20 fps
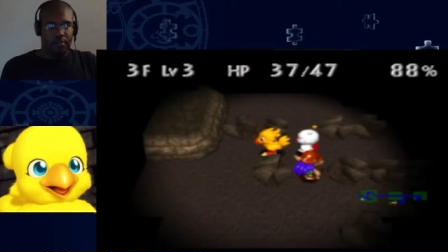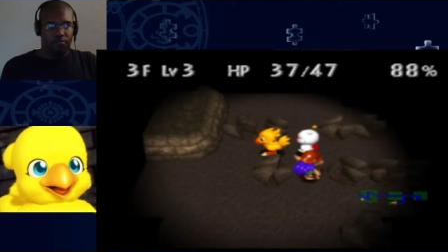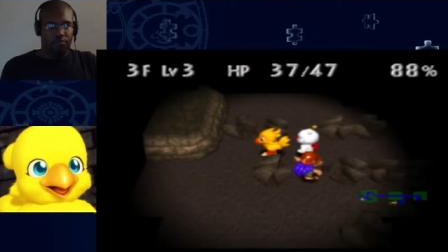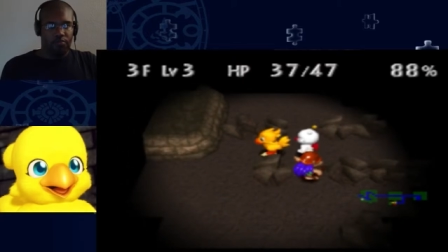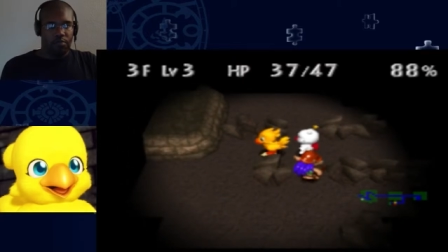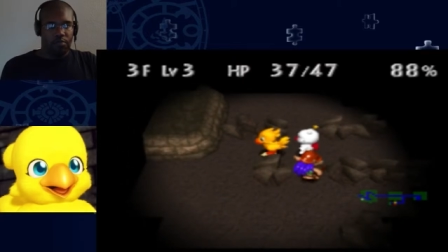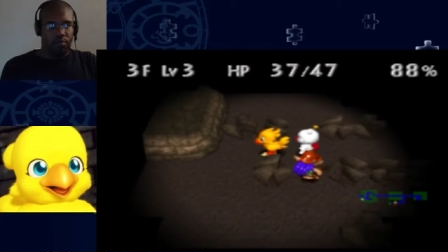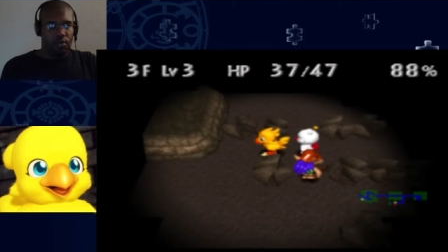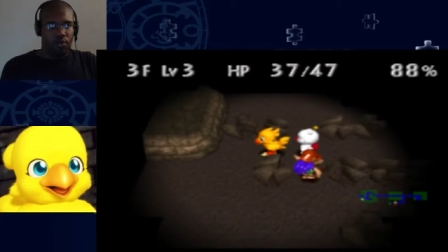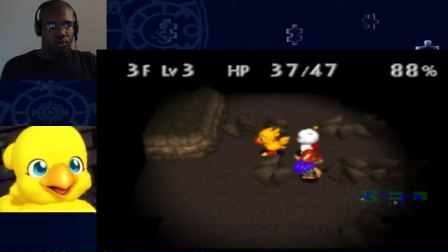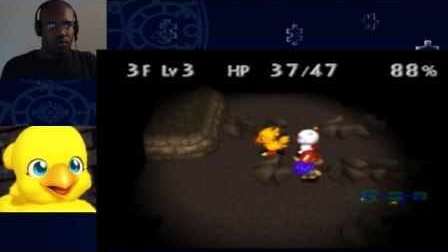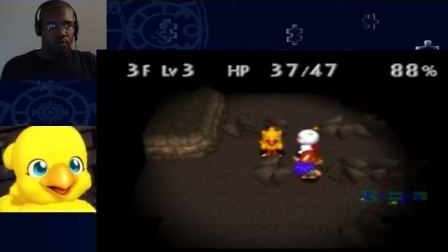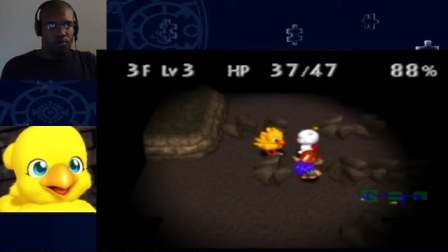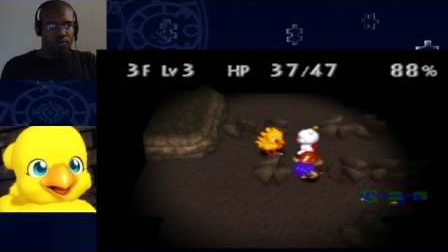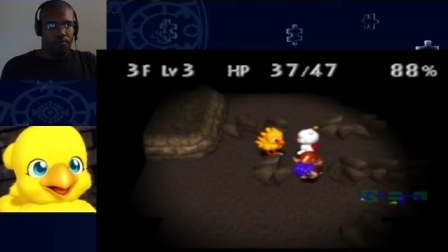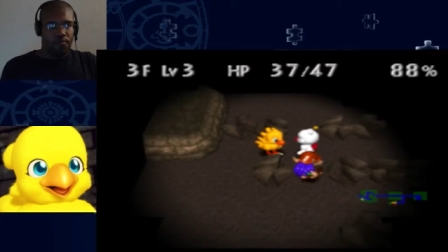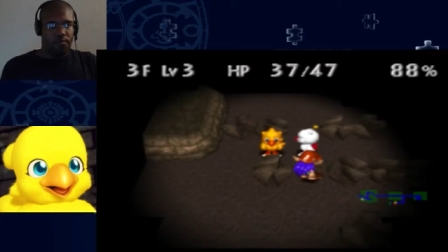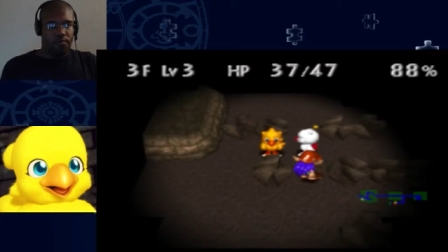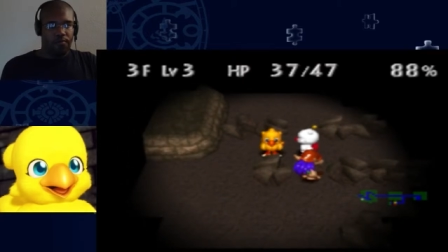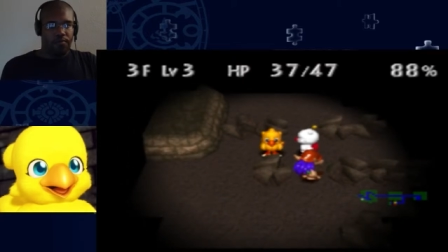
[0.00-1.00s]

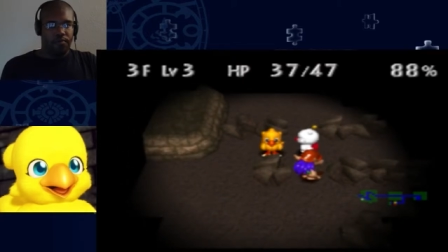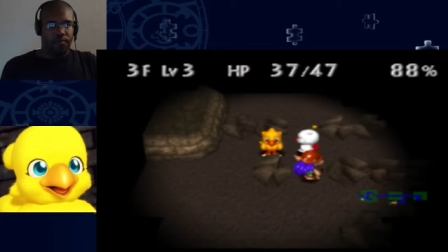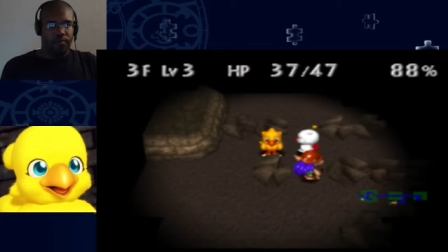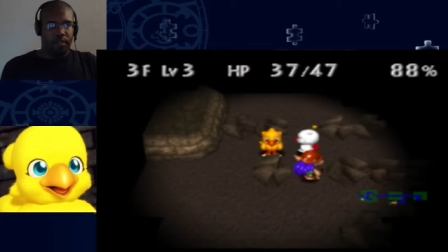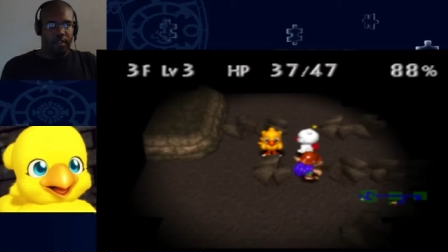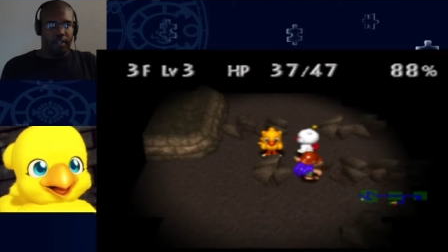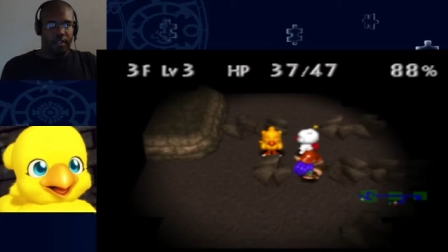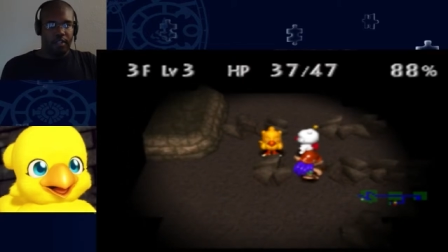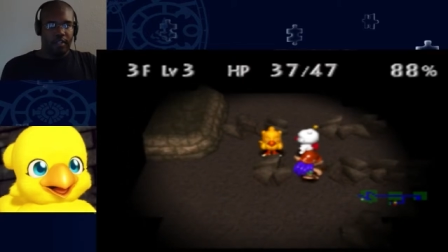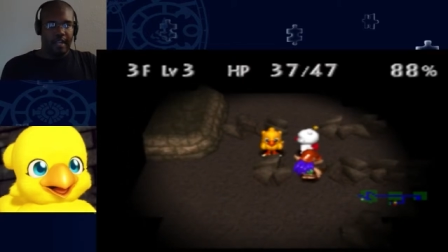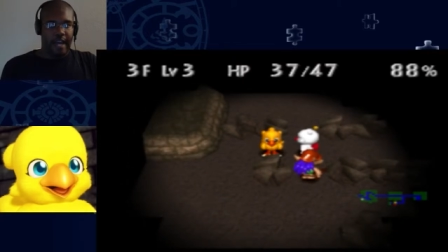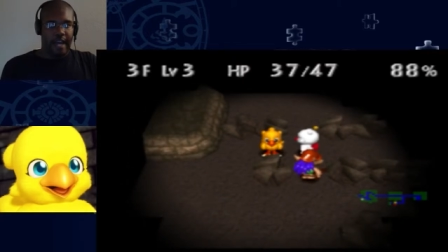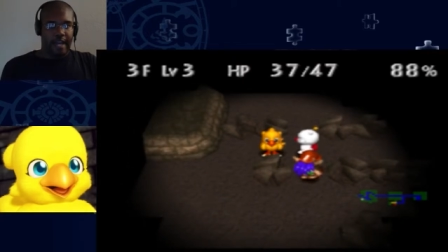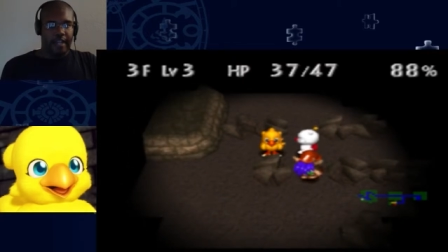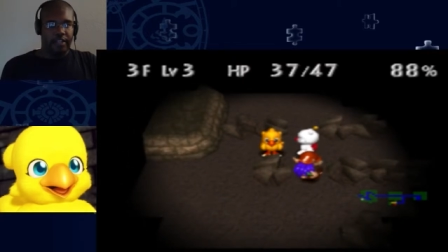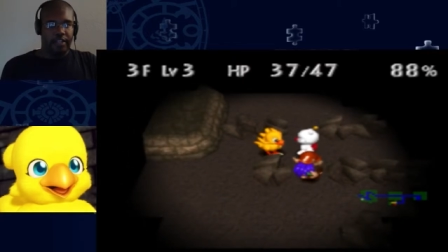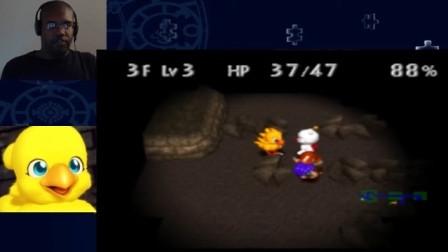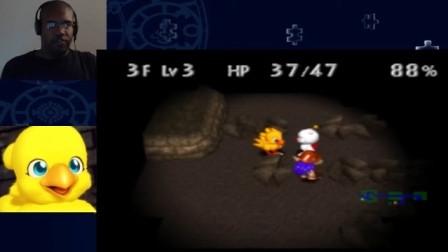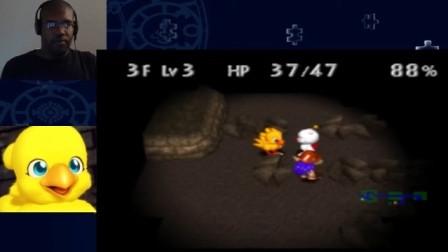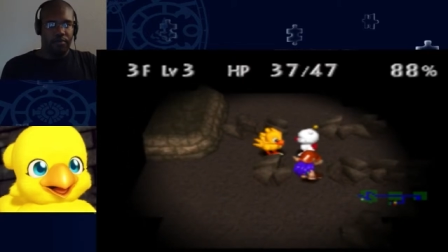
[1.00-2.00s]
remove a
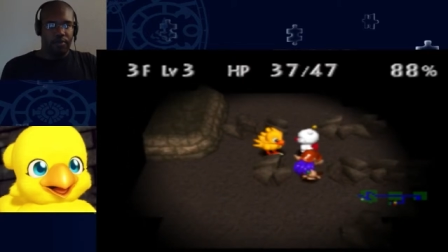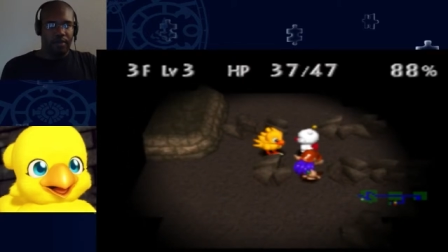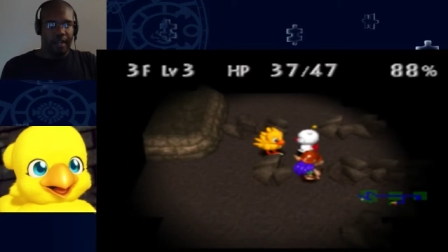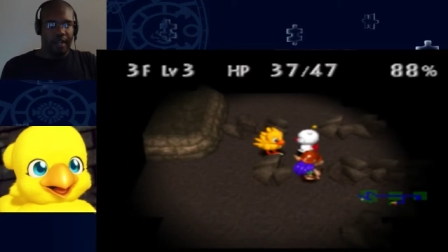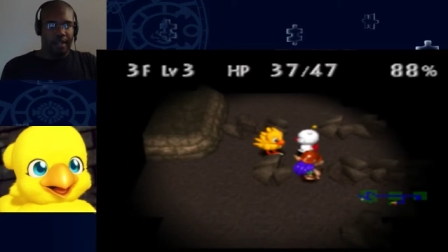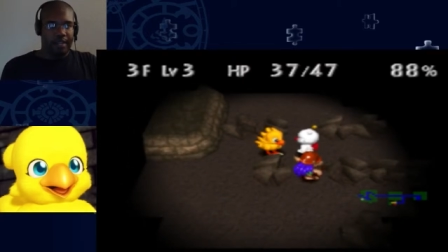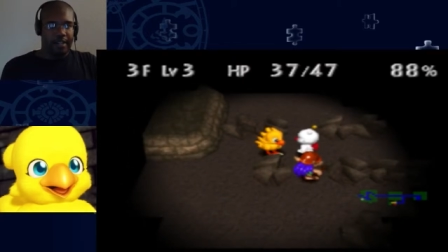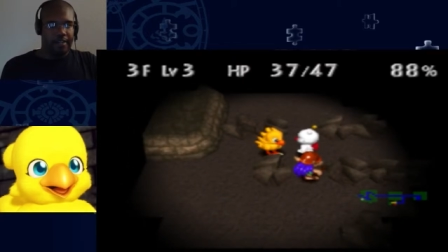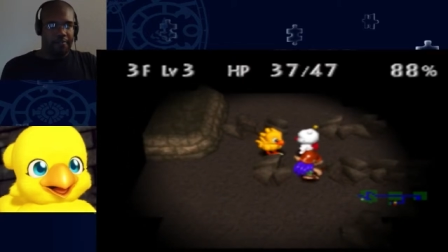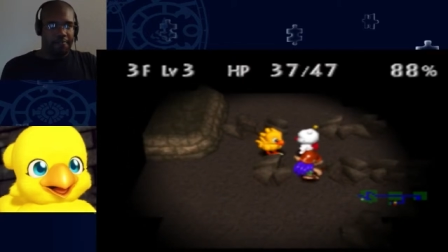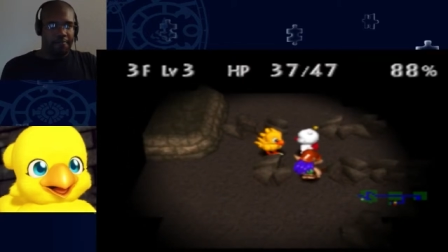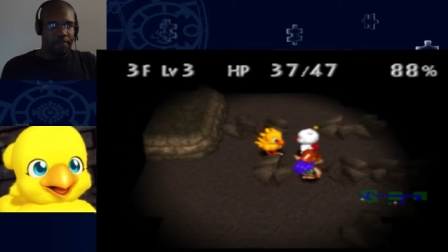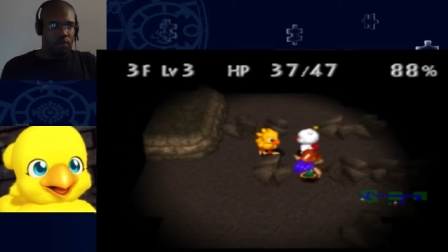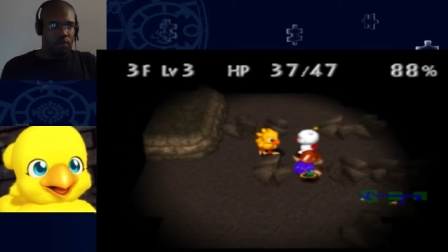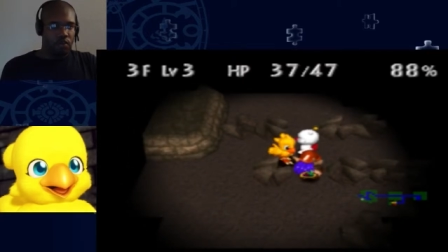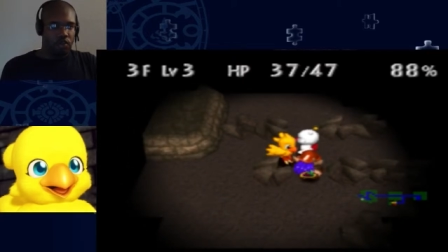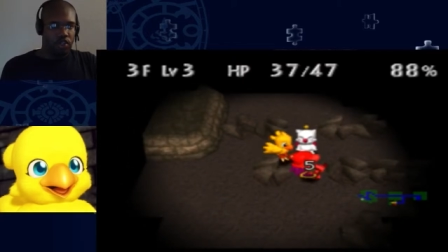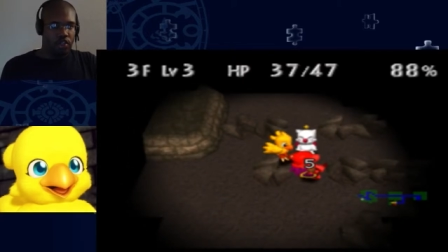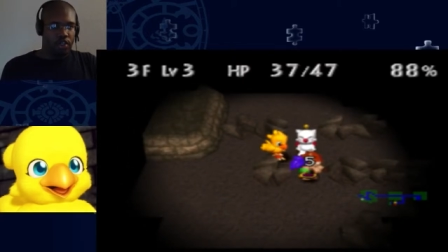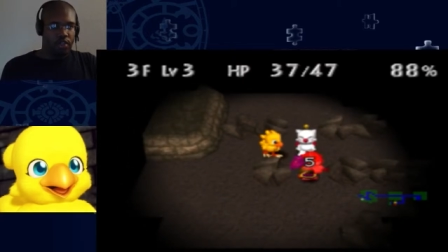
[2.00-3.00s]
status from you, like
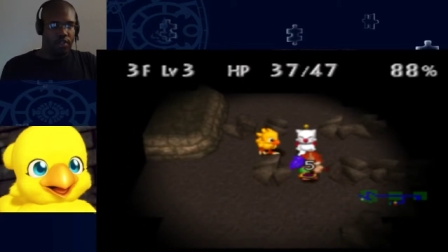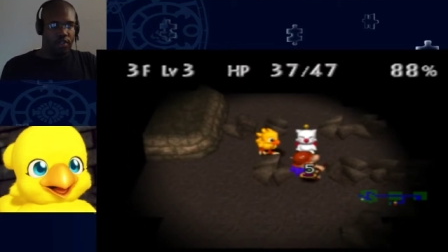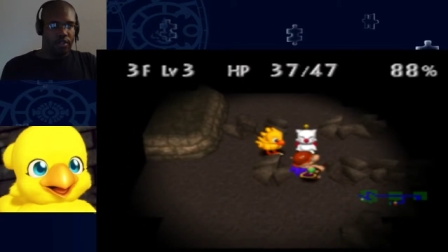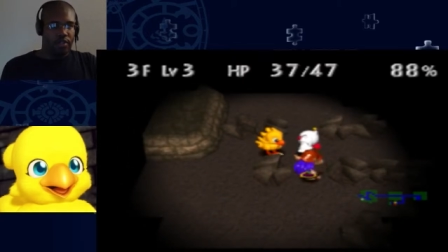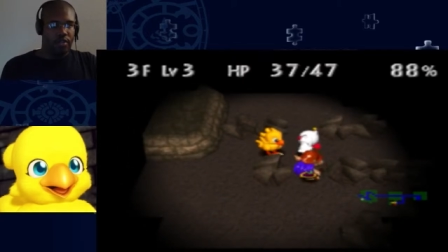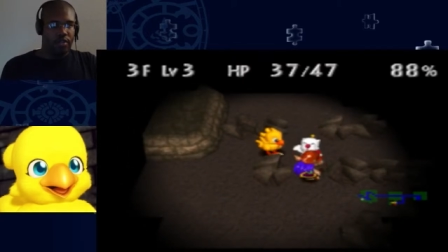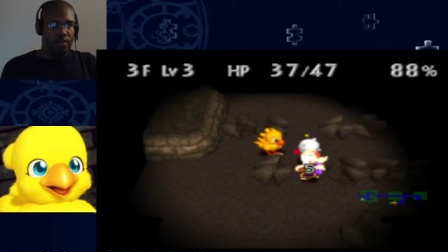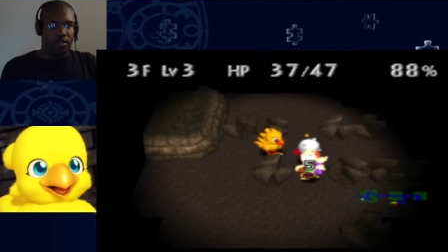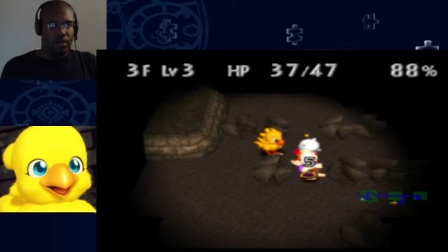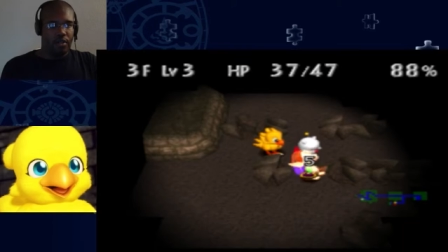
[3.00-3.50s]
confusion